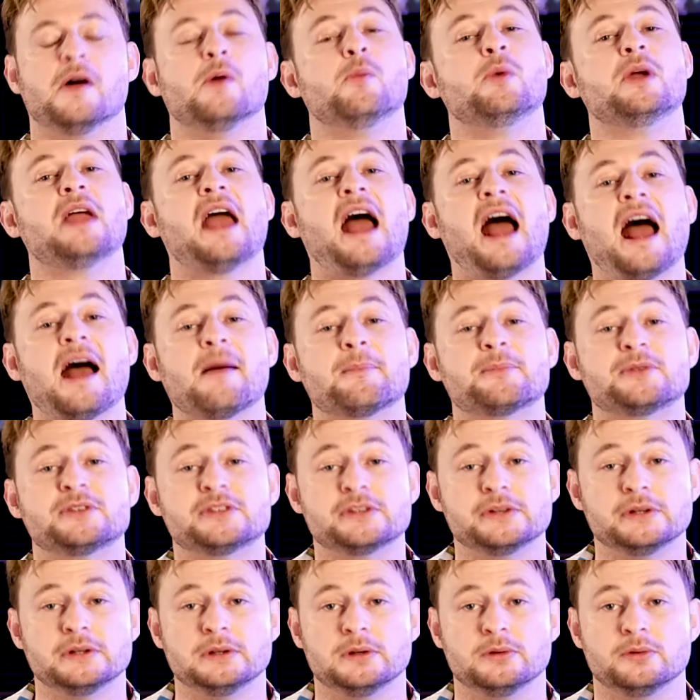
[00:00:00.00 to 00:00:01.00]
that we
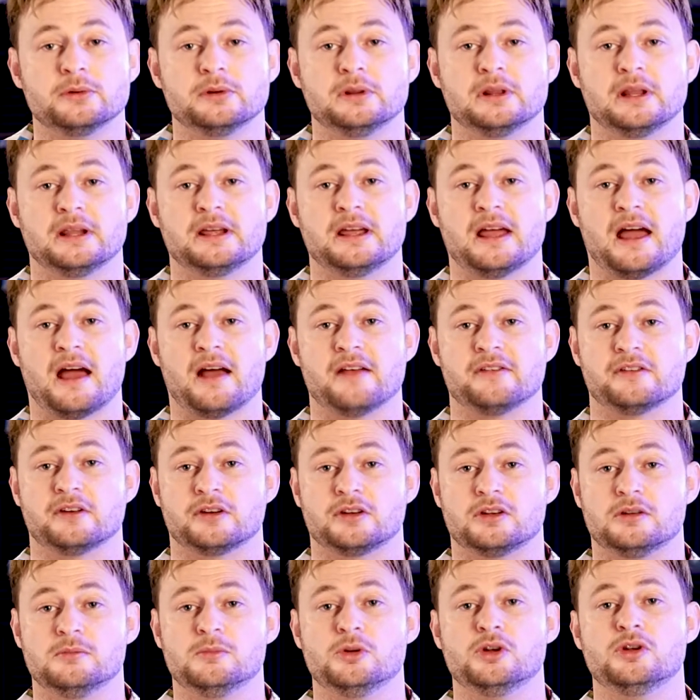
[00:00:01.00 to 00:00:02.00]
absolutely, as a
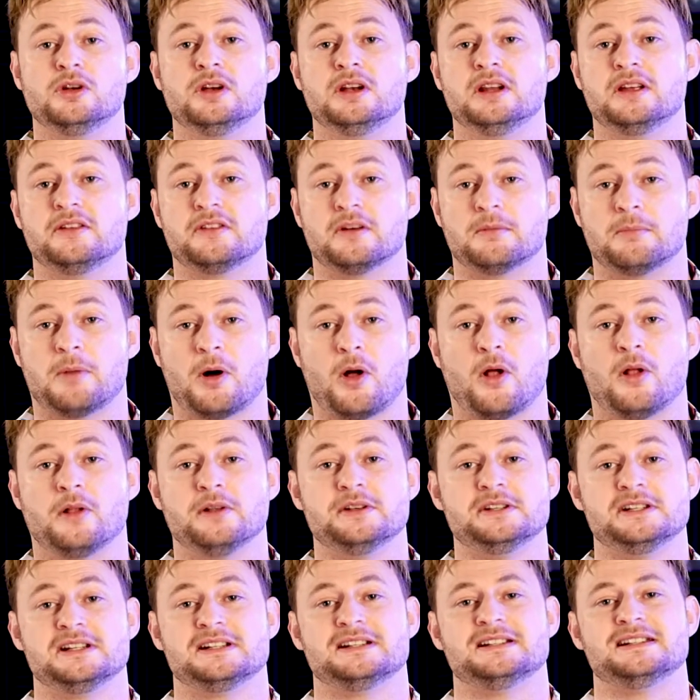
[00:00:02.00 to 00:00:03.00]
community, as a
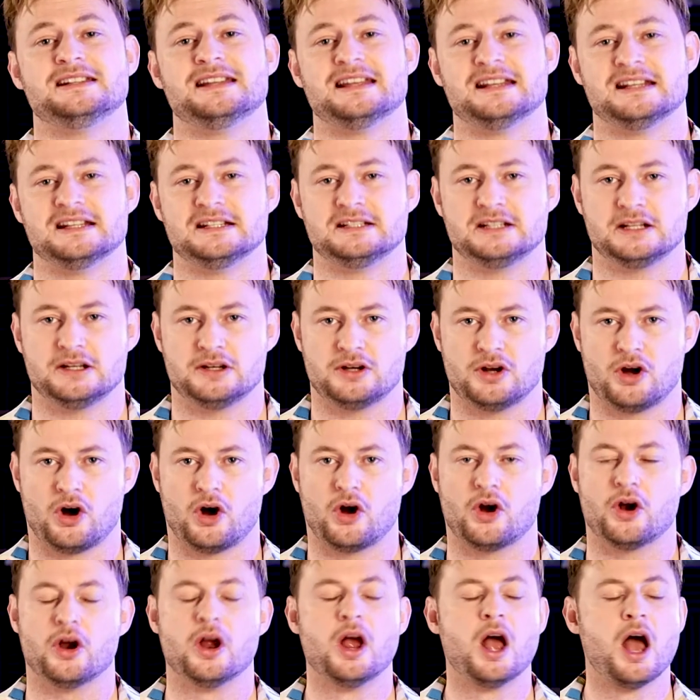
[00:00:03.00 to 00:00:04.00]
politic, needed to
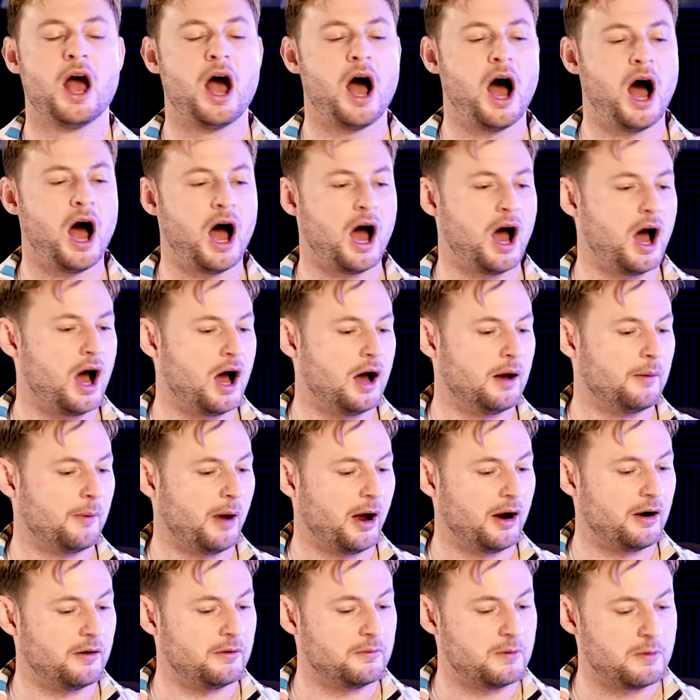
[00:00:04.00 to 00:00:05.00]
know.
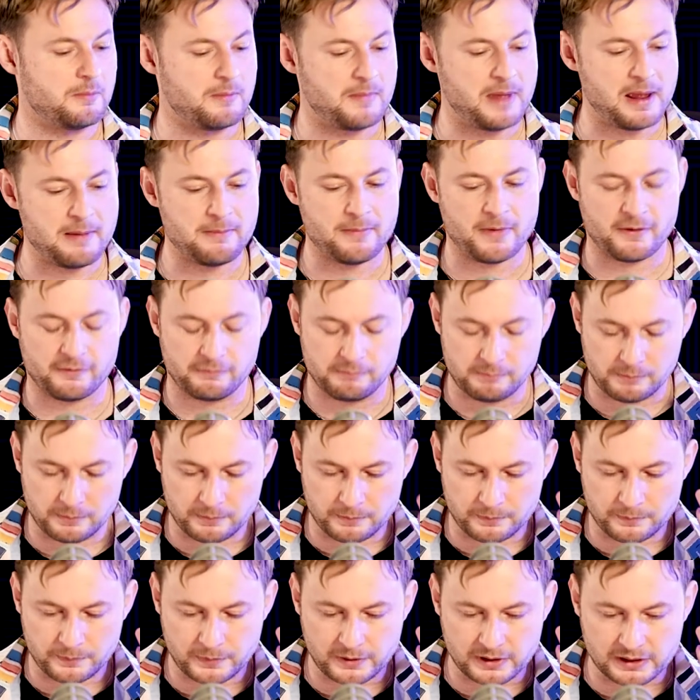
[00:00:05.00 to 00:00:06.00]
I remember
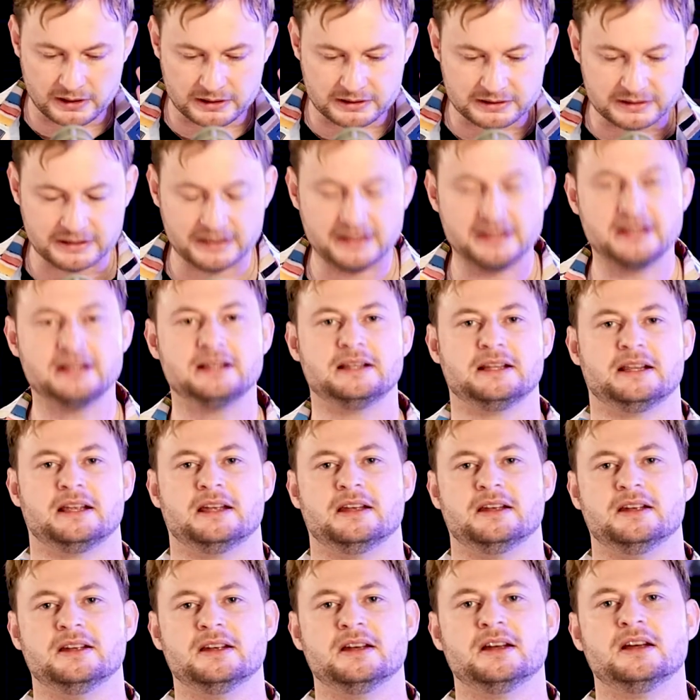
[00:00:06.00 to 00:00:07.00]

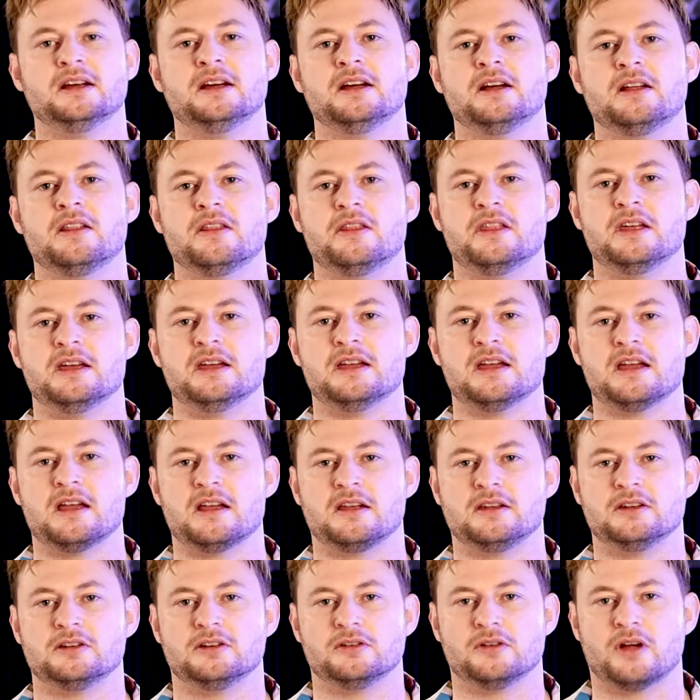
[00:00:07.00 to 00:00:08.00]
clearly the
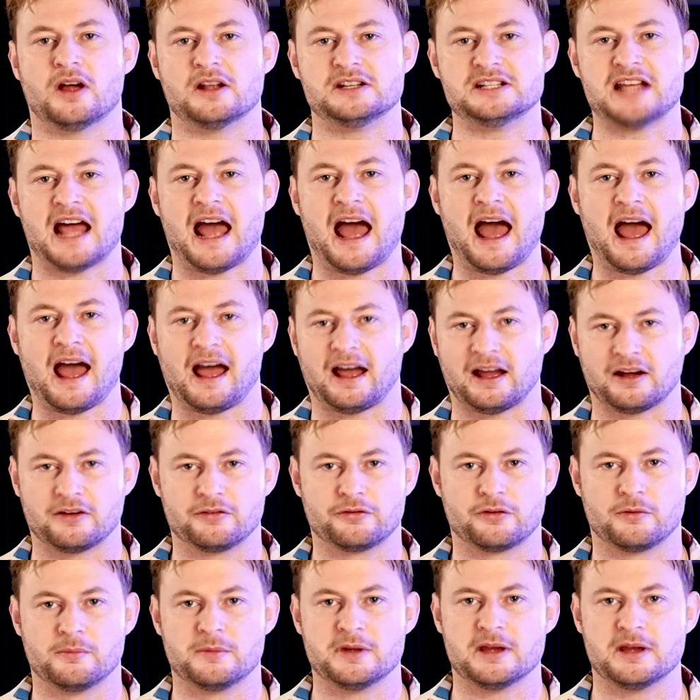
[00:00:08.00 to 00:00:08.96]
attack from